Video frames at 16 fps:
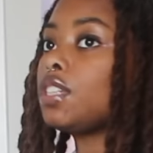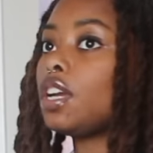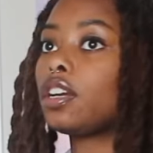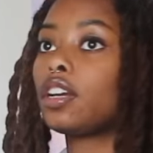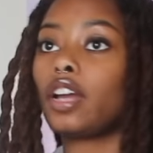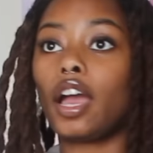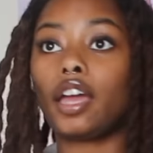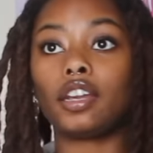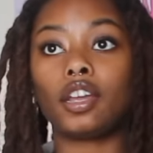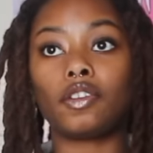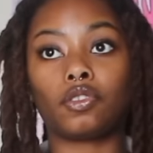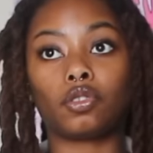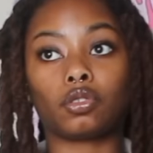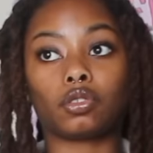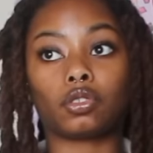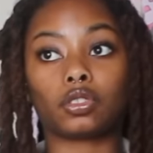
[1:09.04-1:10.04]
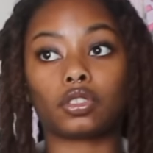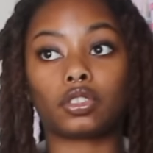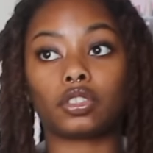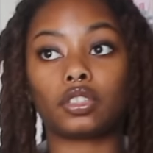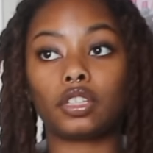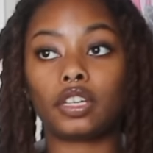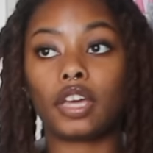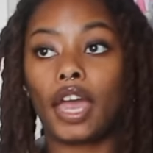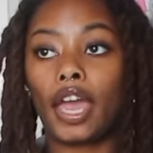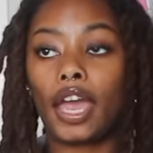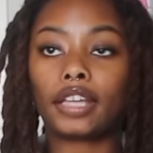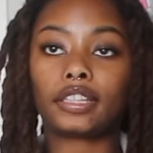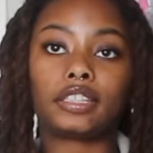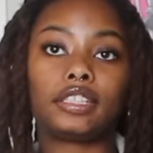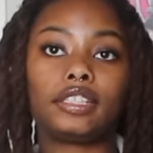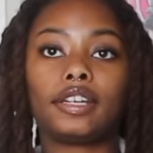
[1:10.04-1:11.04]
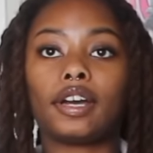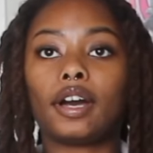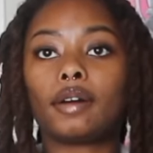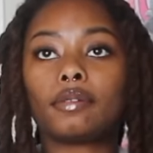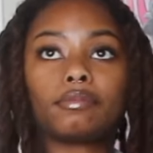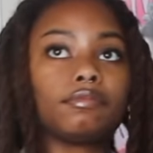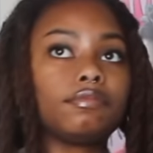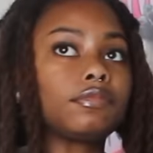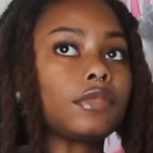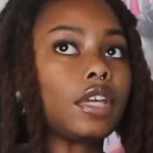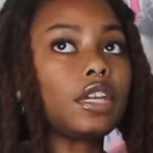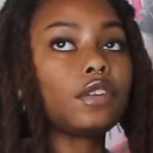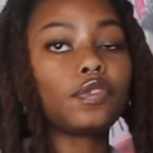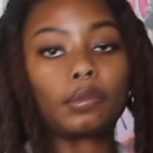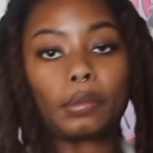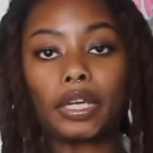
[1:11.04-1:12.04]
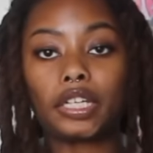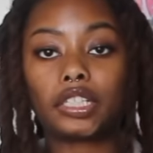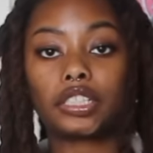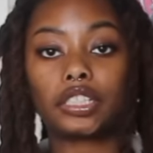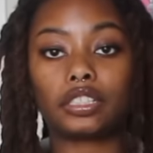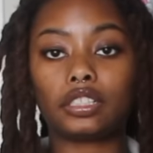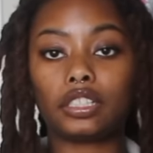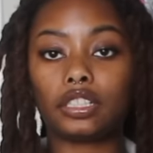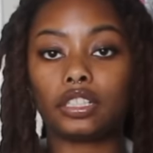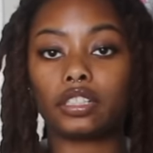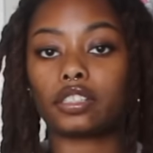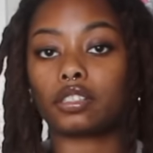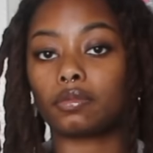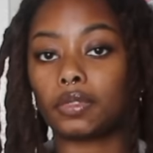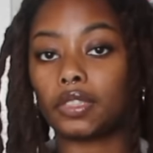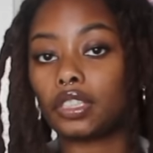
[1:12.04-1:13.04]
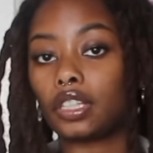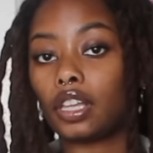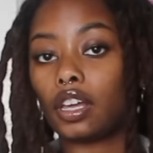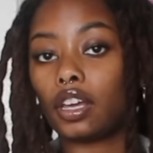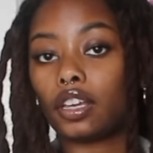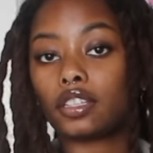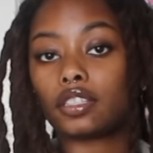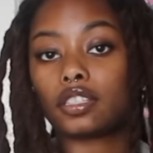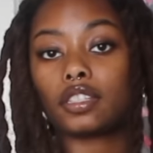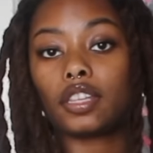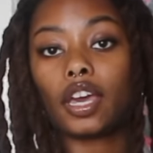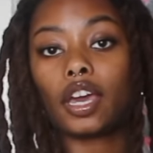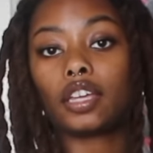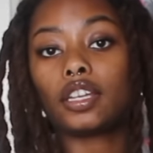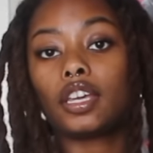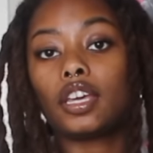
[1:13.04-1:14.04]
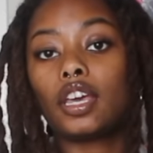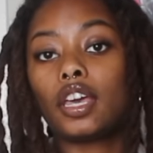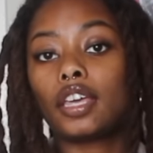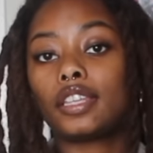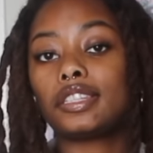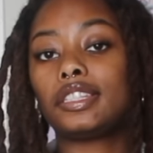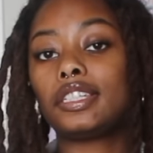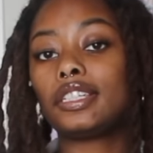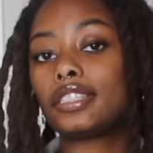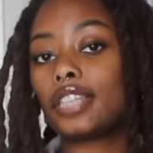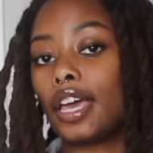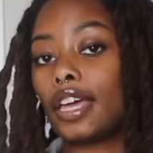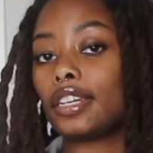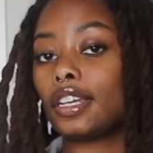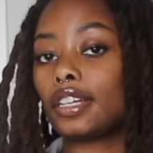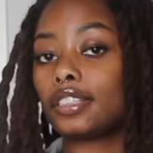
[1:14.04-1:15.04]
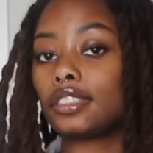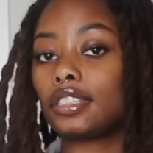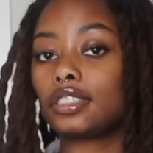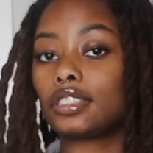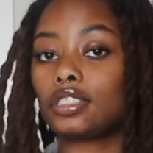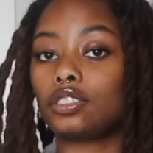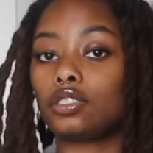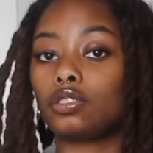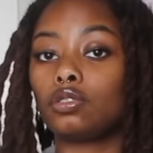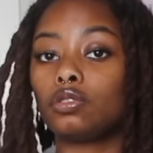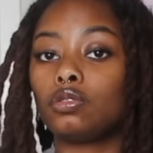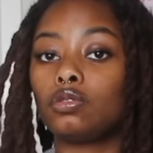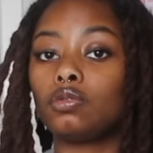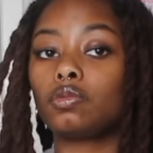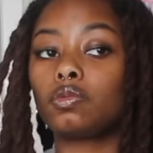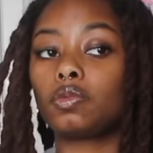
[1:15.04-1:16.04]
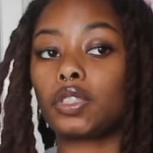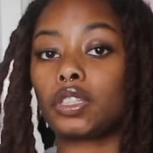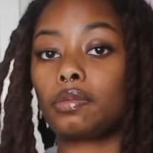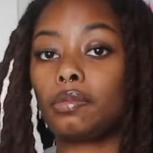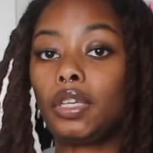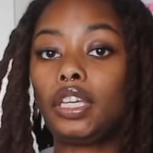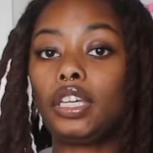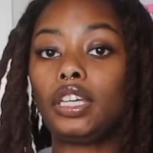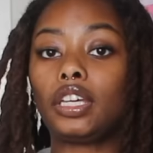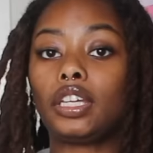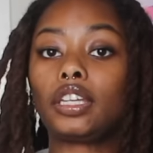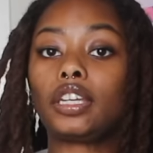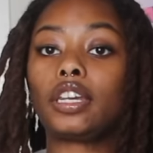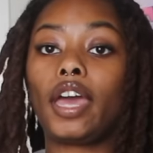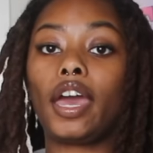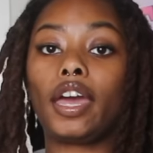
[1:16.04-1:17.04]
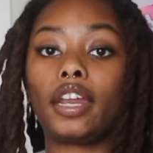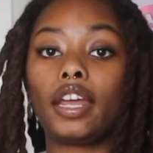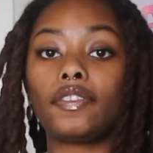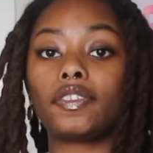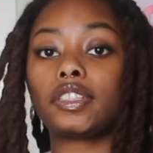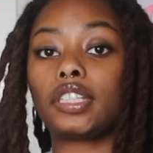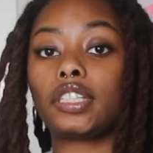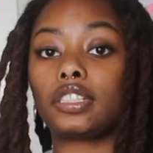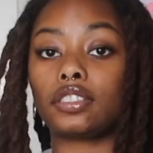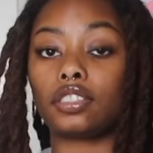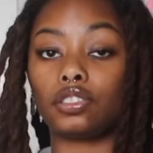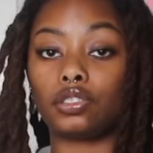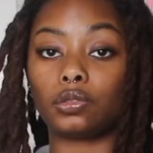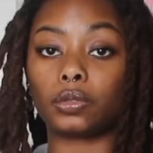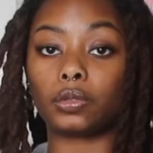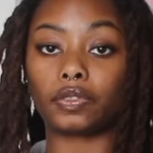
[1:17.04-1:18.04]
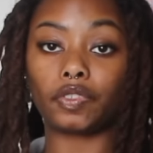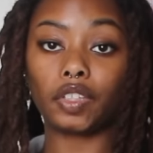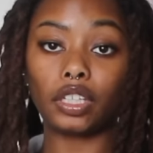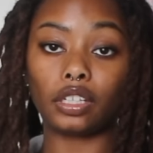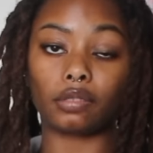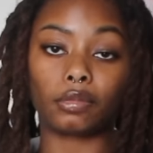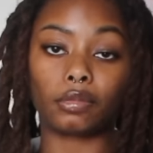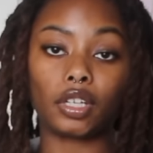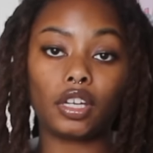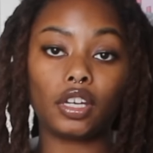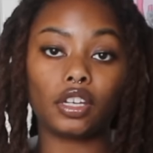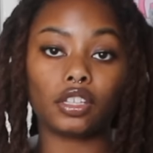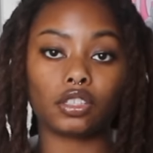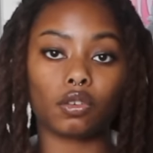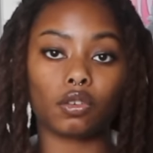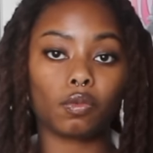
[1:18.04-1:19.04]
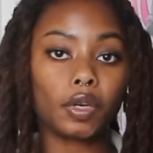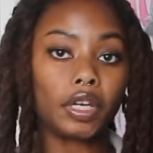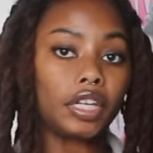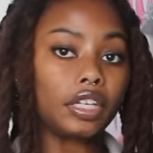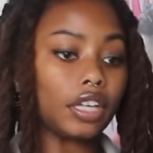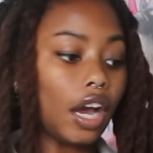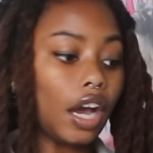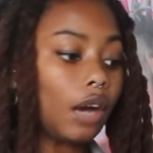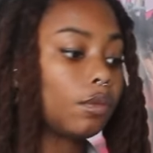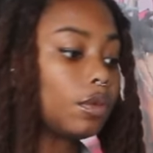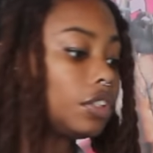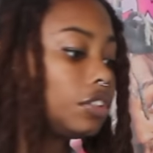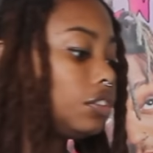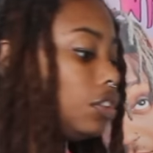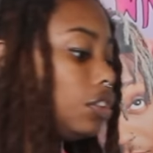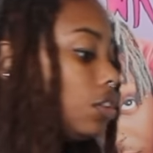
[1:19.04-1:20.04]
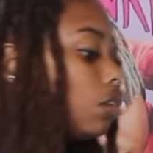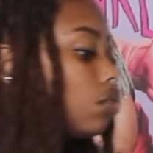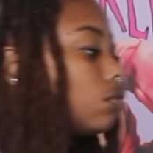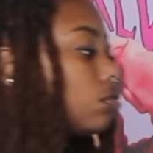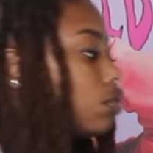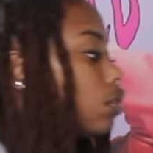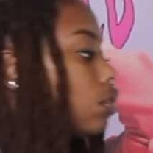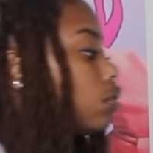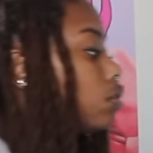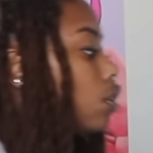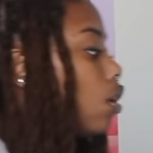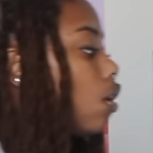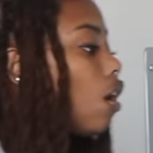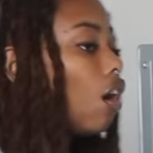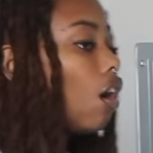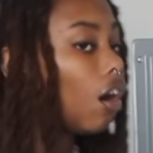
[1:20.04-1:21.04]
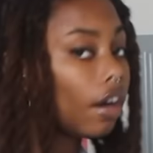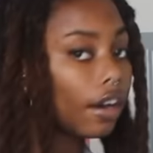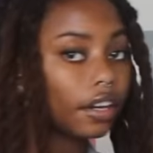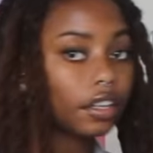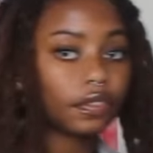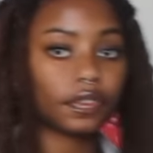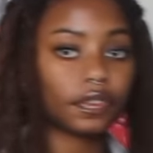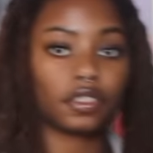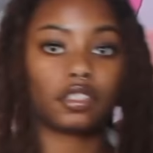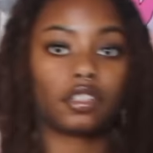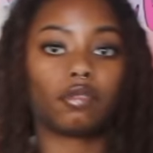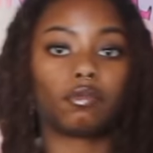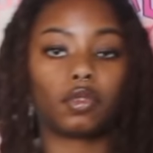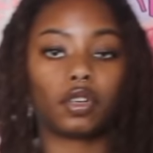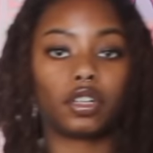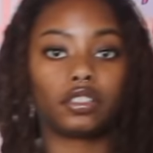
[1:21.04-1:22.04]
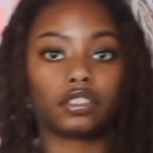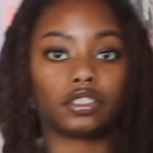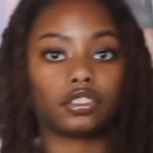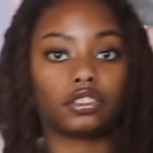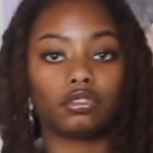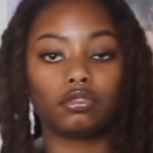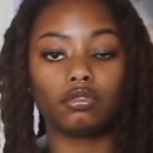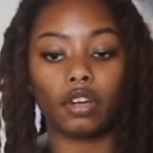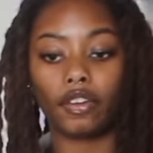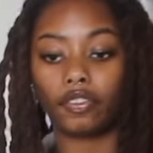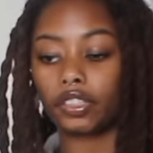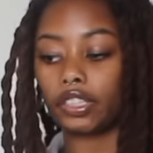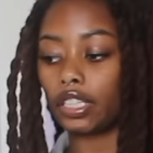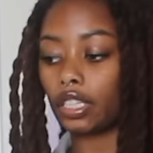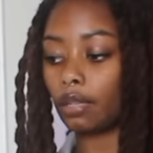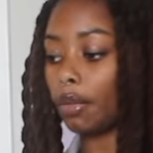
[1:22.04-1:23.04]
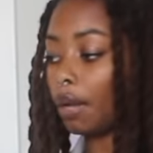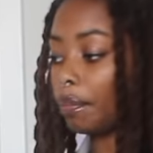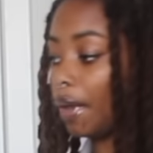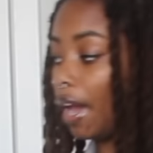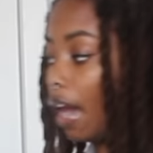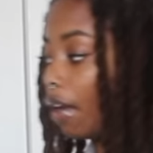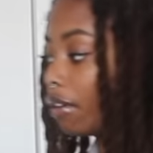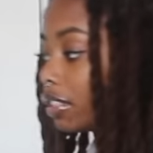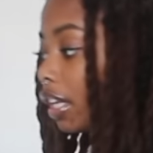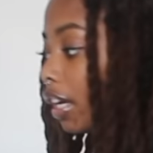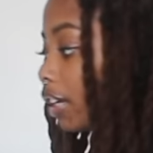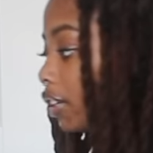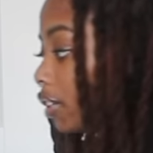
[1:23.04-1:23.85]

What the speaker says: younger, I never had the information needed to realize that this had nothing to do with me and it had everything to do with them. So when I would, you know, go hard for someone, just do everything in my power that I